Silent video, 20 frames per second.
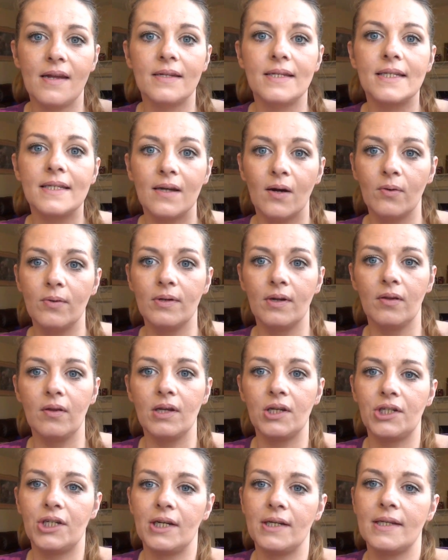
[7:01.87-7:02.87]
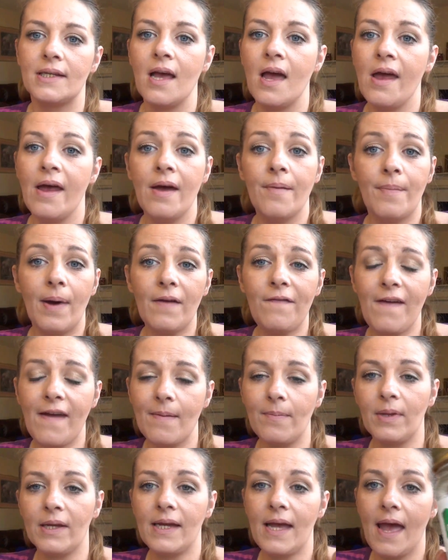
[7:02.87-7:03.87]
and so delicious, my
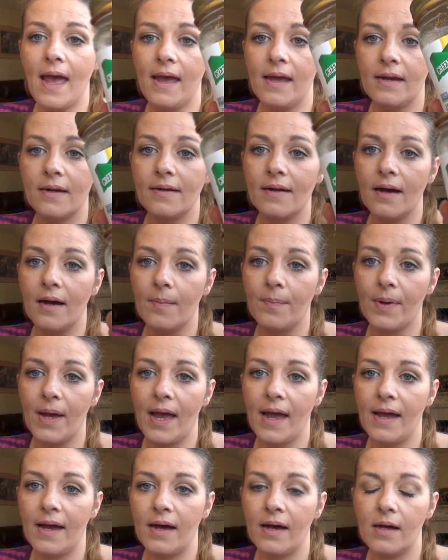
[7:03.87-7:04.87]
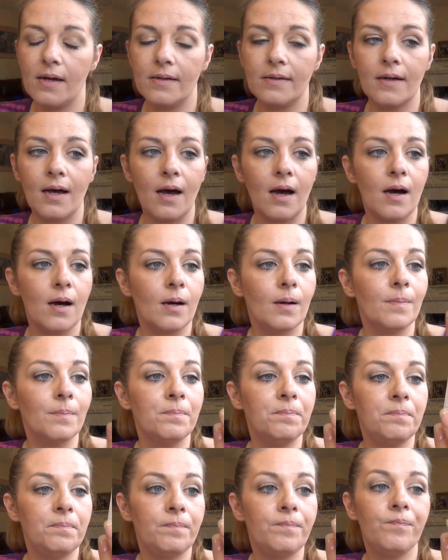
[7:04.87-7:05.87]
family ate it up. And
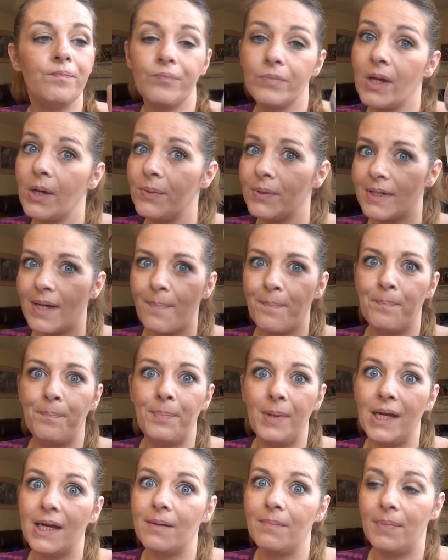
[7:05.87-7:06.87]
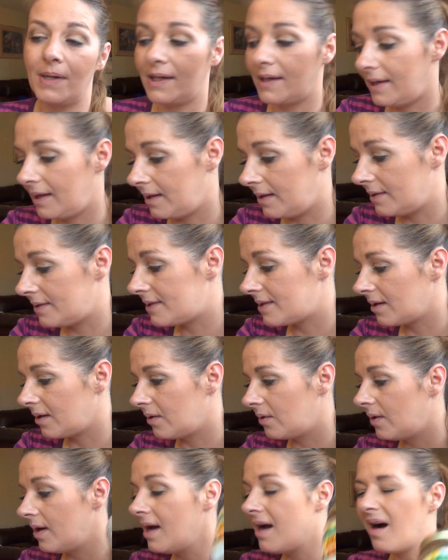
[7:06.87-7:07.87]
um, it was a big, big hit.
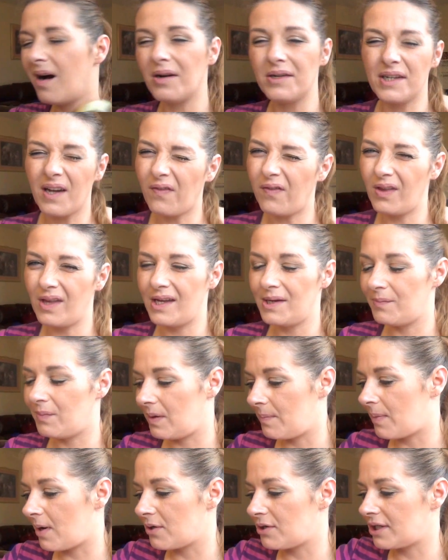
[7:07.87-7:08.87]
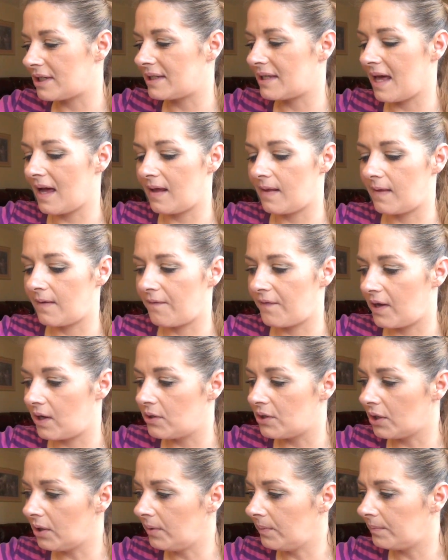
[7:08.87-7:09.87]
So I'll definitely repurchase that in the
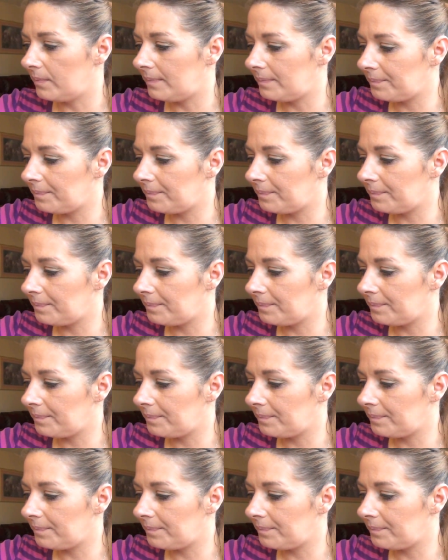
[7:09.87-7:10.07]
future.